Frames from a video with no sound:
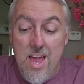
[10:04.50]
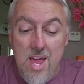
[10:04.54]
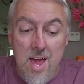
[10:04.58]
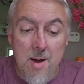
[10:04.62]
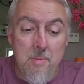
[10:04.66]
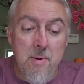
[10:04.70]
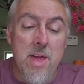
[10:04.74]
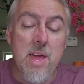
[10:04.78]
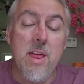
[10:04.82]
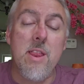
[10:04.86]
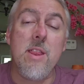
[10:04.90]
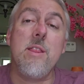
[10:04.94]

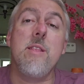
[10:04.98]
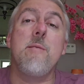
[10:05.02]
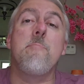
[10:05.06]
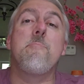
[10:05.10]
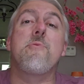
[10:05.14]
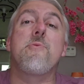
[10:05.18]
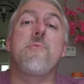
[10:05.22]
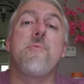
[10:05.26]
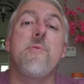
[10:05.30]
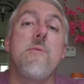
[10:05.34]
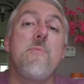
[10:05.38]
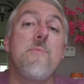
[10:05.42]
Coming in at
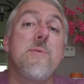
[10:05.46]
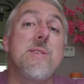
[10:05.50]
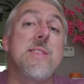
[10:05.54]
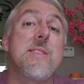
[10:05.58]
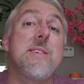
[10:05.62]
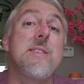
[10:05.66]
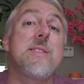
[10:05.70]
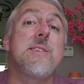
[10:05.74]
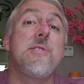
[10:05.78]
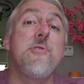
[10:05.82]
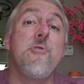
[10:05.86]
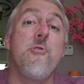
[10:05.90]
number 3 was
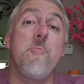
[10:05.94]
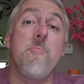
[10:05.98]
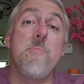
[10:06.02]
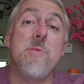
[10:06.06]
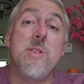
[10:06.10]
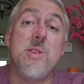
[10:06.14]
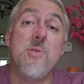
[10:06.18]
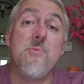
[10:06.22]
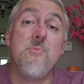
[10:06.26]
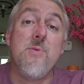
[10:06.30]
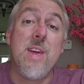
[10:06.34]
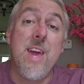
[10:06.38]
the
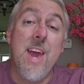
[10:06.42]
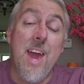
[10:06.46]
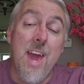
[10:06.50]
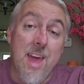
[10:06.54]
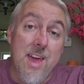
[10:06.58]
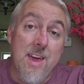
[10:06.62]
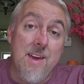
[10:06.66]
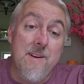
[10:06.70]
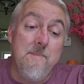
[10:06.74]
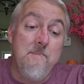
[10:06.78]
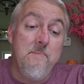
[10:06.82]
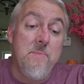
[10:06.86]
Tiramisu
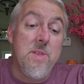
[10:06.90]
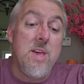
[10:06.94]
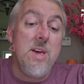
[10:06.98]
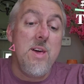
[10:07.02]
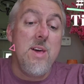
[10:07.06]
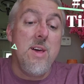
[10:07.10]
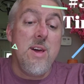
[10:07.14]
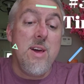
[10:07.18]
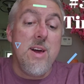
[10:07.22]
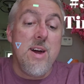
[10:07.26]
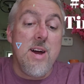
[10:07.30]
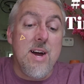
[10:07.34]
Cake.
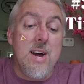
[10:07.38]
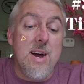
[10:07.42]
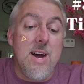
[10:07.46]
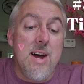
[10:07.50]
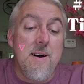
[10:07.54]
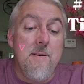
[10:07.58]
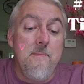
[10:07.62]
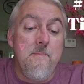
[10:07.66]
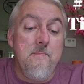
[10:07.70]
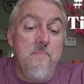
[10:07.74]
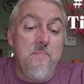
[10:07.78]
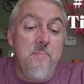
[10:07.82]

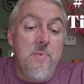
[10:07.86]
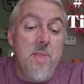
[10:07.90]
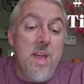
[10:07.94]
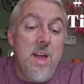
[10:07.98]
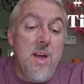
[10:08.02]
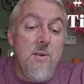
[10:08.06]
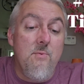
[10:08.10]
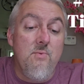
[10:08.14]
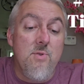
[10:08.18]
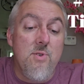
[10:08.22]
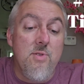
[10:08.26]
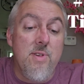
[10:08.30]

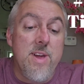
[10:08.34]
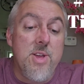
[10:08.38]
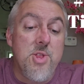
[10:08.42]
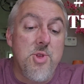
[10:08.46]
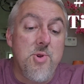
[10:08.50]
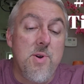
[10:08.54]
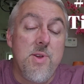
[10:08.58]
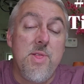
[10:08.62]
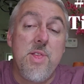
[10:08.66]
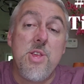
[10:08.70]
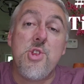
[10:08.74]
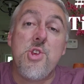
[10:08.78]
Really
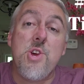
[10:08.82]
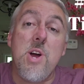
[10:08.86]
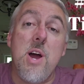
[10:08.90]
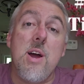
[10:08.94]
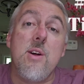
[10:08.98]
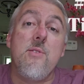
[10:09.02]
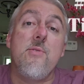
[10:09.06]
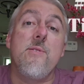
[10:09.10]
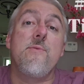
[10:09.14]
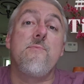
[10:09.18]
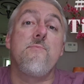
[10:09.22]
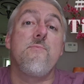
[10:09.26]
enjoyed the
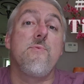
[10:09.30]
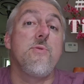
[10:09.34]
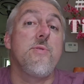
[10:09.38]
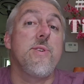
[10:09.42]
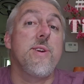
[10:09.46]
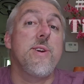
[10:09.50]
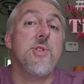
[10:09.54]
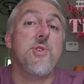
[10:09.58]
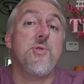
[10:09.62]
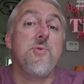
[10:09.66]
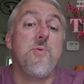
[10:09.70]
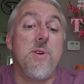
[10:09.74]
chocolate,
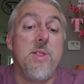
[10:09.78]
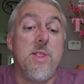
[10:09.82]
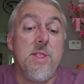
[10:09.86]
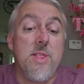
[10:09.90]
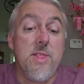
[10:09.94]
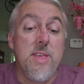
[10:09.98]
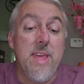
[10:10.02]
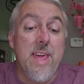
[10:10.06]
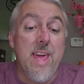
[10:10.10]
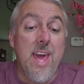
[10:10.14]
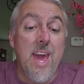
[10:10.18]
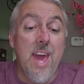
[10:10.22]
really
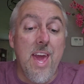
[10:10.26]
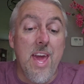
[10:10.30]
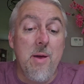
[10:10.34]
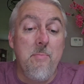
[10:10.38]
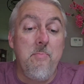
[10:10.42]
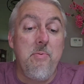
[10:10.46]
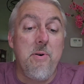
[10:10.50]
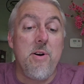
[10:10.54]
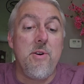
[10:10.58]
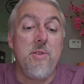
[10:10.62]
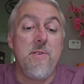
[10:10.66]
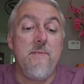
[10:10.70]
enjoyed the
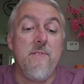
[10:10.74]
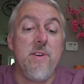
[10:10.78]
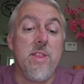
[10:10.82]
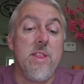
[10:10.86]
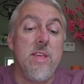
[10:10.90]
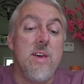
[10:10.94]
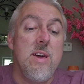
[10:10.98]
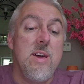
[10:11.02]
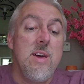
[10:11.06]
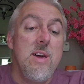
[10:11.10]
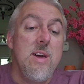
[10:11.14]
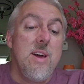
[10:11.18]
cake part of
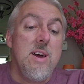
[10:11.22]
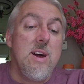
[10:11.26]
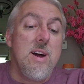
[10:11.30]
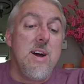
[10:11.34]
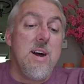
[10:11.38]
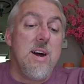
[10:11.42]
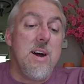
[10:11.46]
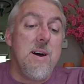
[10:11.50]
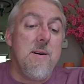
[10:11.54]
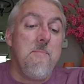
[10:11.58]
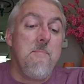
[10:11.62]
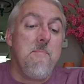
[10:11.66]
it.
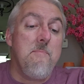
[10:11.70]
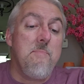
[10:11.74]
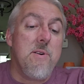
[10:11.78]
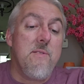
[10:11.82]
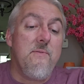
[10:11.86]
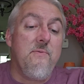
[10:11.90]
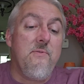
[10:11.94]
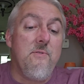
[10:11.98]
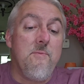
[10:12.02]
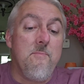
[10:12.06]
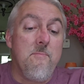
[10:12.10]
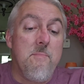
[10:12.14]

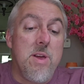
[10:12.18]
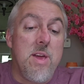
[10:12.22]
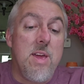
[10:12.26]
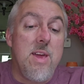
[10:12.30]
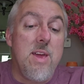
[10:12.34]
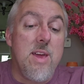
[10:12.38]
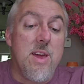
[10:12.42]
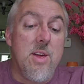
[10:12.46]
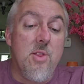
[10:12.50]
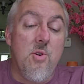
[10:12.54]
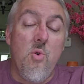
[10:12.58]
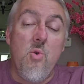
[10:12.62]
But for
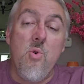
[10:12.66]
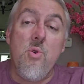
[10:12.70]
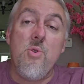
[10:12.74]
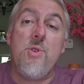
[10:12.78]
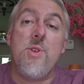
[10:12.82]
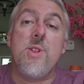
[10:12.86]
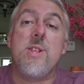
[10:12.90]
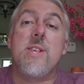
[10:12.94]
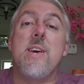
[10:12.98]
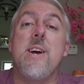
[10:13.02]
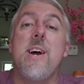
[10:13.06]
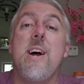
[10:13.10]
me, in
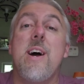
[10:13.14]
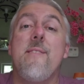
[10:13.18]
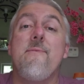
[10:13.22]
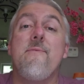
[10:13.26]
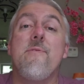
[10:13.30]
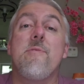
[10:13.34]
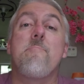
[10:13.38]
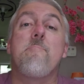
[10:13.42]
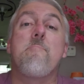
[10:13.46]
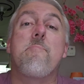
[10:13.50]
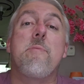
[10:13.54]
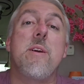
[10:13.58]
order to have
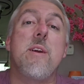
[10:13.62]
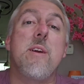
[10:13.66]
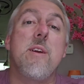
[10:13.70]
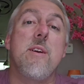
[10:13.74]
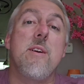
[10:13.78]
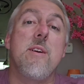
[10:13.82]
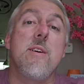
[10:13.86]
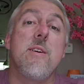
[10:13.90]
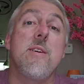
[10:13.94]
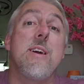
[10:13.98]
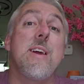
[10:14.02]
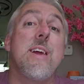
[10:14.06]
it
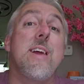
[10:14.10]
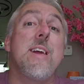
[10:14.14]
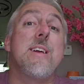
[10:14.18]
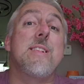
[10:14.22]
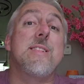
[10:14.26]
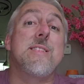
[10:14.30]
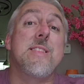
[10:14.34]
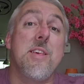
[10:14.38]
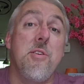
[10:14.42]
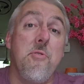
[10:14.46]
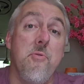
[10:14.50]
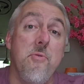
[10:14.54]
be
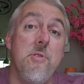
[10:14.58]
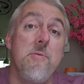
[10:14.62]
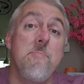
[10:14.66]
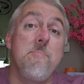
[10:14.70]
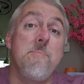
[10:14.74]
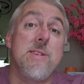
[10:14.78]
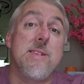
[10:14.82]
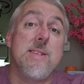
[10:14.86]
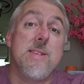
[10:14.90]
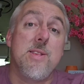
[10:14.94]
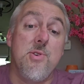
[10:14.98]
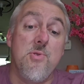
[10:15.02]

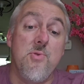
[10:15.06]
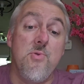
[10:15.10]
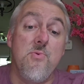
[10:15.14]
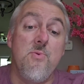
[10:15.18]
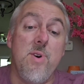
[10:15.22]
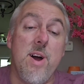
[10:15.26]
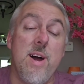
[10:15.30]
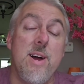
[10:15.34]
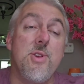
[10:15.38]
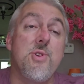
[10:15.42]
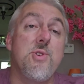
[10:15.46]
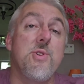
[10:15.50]

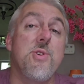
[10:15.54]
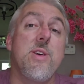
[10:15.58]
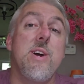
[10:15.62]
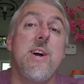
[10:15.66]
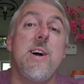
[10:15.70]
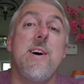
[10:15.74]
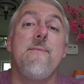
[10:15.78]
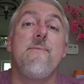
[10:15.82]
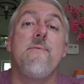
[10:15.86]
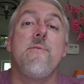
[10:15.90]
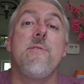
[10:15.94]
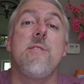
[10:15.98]
tiramisu, I should
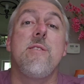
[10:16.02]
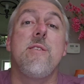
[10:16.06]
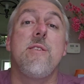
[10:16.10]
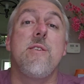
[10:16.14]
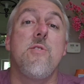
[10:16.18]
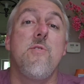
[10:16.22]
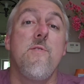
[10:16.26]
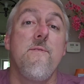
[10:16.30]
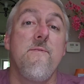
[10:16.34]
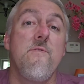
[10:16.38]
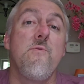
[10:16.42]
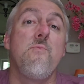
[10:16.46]
have
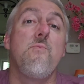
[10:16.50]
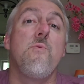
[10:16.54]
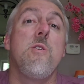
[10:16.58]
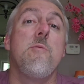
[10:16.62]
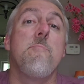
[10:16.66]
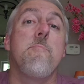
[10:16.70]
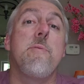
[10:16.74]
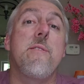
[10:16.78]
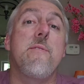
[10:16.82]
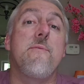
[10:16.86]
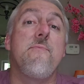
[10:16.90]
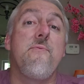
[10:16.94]

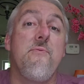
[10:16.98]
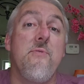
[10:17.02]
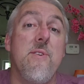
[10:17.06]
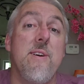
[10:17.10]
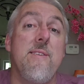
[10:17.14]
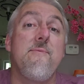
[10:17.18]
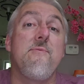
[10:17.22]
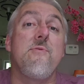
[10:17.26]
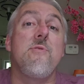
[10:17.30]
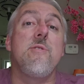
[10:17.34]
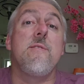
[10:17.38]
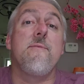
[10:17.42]
overwhelming
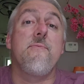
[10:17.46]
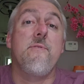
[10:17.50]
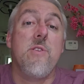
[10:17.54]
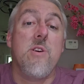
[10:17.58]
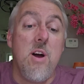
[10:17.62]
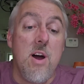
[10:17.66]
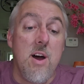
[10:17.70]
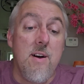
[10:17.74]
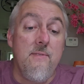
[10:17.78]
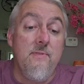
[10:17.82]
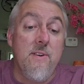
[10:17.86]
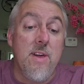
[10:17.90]
flavor of
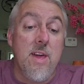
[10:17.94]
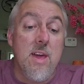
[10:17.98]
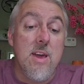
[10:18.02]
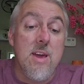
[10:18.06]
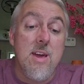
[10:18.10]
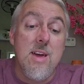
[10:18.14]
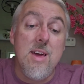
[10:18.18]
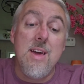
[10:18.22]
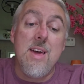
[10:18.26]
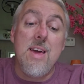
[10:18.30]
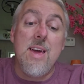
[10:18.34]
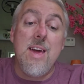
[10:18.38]
coffee.
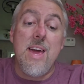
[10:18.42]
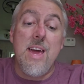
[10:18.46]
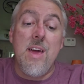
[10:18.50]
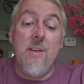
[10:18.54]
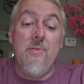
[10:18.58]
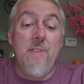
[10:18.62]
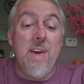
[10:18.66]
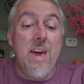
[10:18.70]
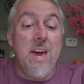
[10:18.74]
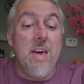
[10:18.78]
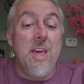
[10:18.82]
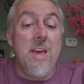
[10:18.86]

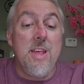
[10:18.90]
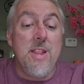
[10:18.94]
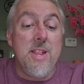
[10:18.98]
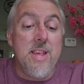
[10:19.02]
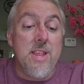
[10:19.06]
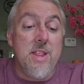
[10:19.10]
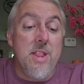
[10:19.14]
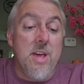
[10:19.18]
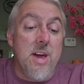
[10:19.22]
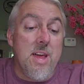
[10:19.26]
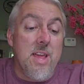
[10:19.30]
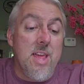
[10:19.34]
And that I
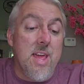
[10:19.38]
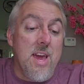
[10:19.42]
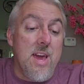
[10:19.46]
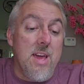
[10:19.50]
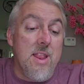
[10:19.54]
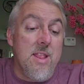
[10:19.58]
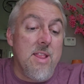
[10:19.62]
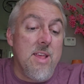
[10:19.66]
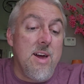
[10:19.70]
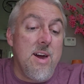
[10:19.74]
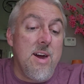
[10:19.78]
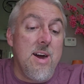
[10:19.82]
did not
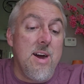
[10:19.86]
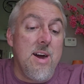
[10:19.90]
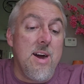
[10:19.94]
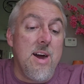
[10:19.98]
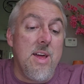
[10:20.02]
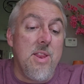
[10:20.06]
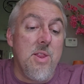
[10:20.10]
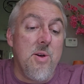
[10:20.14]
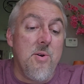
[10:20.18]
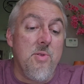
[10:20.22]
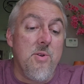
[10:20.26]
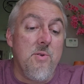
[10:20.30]
get.
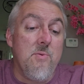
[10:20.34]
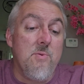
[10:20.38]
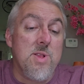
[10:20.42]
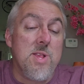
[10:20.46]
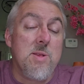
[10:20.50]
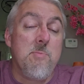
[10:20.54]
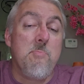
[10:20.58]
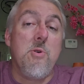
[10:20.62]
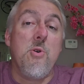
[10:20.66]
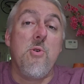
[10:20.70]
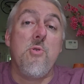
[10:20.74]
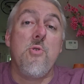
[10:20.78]
I know there was
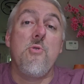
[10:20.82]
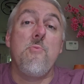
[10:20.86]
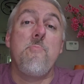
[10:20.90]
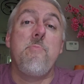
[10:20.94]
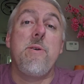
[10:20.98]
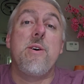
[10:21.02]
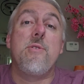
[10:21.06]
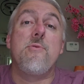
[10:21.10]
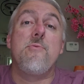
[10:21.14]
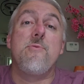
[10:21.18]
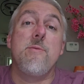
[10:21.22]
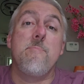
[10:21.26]
some cocoa
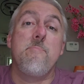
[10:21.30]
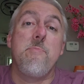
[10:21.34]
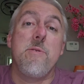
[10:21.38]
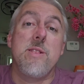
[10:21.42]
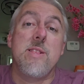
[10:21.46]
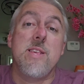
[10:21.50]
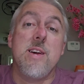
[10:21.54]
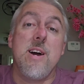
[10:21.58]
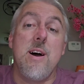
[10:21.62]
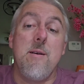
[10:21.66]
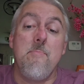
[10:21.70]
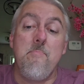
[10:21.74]
powder up
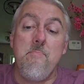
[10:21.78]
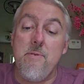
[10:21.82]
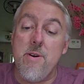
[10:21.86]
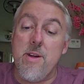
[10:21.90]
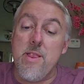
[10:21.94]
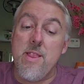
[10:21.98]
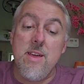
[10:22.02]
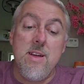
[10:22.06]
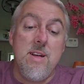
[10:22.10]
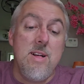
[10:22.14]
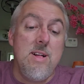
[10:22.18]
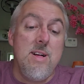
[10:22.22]
on top,
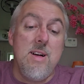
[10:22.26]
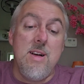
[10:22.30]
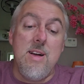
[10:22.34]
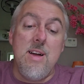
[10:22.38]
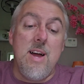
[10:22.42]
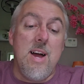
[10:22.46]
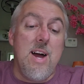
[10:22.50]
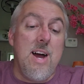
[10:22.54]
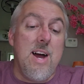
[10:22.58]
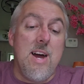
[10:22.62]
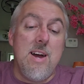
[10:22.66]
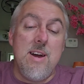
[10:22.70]
but
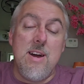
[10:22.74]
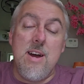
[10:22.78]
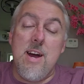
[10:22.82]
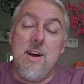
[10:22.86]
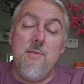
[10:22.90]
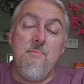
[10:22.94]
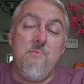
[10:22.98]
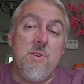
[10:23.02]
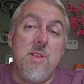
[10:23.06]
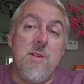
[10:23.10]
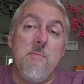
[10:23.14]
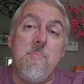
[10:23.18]

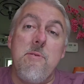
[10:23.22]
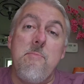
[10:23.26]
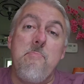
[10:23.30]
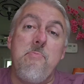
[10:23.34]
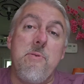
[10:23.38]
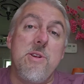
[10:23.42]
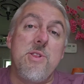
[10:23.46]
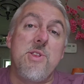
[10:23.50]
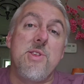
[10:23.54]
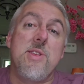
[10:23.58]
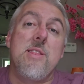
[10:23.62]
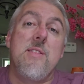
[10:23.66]
I want to be
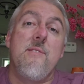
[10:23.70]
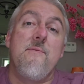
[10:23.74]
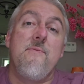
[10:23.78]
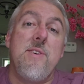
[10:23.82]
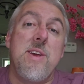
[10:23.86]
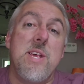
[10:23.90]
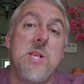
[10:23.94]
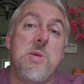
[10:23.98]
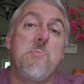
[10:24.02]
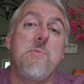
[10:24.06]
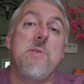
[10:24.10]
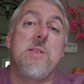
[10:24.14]
punched in the
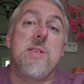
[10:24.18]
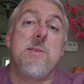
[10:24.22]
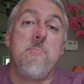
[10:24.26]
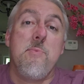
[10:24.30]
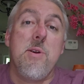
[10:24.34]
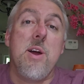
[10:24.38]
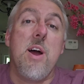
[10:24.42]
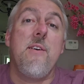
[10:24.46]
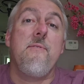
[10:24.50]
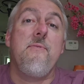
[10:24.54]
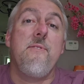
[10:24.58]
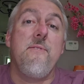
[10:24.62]
face with some
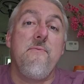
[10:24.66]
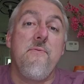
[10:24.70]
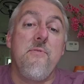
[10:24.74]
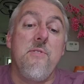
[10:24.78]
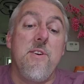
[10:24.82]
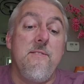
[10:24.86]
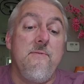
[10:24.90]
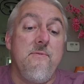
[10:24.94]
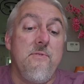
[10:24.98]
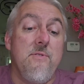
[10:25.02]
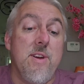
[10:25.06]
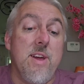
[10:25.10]
coffee
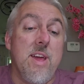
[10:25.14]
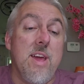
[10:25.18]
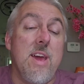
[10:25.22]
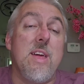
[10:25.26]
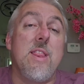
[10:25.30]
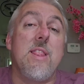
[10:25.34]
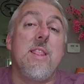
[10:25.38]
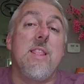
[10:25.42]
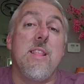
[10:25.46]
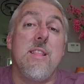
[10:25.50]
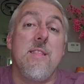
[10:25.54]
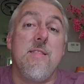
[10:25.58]
flavoring,
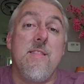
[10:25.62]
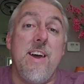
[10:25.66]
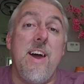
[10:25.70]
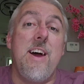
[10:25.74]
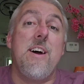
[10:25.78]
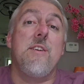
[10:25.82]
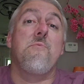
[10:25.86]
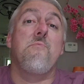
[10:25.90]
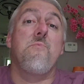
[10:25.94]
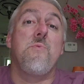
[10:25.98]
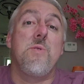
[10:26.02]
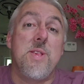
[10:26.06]
and
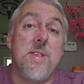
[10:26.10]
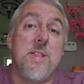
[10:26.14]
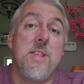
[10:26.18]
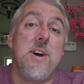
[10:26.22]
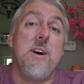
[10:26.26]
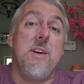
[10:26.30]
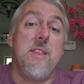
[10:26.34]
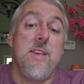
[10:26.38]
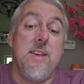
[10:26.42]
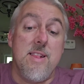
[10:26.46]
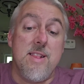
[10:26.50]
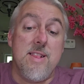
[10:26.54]
that was
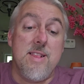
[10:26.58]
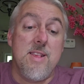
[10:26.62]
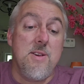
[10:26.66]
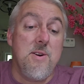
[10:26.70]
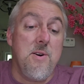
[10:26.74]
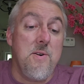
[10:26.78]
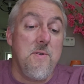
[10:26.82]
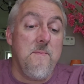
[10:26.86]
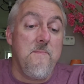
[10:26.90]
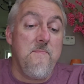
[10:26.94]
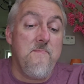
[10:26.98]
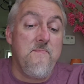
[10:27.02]
not it.
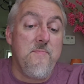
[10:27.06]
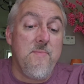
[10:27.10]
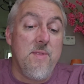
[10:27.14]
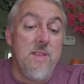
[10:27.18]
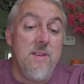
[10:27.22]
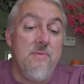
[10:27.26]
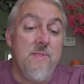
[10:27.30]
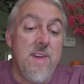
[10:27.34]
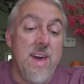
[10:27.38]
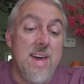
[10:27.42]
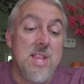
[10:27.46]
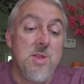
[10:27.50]
So
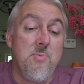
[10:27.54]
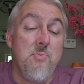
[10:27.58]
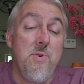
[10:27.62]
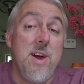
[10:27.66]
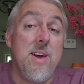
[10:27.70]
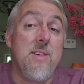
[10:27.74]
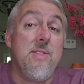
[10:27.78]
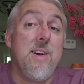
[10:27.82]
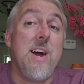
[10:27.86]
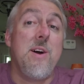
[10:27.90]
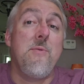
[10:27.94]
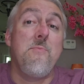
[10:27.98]
that's
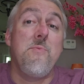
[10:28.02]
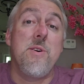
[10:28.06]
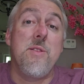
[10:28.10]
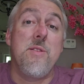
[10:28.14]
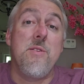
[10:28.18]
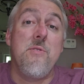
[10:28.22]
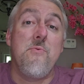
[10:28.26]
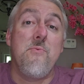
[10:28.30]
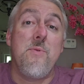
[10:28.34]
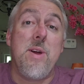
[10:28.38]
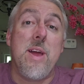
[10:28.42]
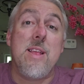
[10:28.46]
why that
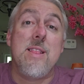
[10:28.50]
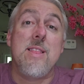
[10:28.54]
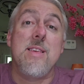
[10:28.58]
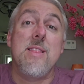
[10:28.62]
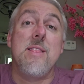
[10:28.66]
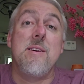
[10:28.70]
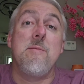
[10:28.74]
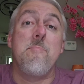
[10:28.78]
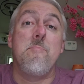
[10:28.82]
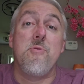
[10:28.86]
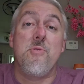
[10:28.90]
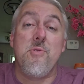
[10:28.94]
one ranked
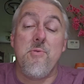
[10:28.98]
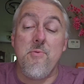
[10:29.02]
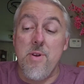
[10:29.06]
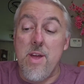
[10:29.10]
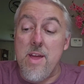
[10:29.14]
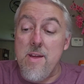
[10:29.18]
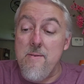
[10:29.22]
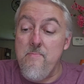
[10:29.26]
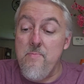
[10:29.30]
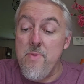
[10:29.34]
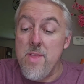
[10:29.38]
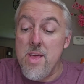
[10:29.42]
at number
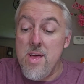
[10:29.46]
3.